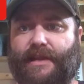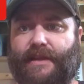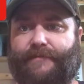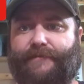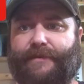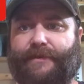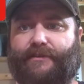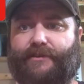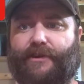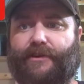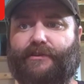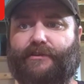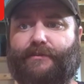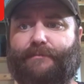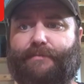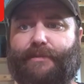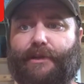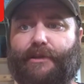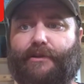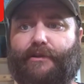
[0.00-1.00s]
If it turns
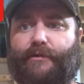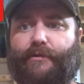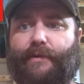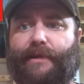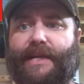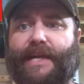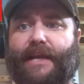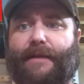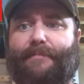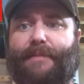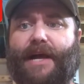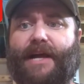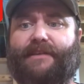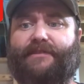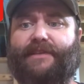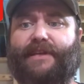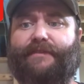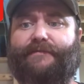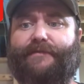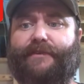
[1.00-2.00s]
blue, we get a
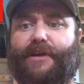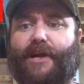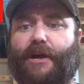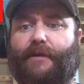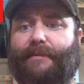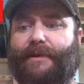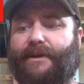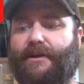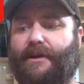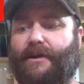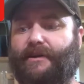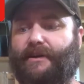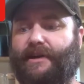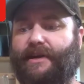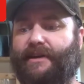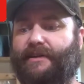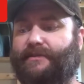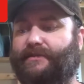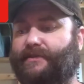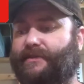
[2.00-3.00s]
positive for carbonate
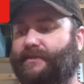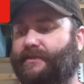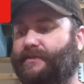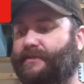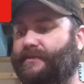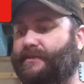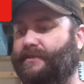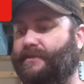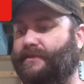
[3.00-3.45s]
hardness.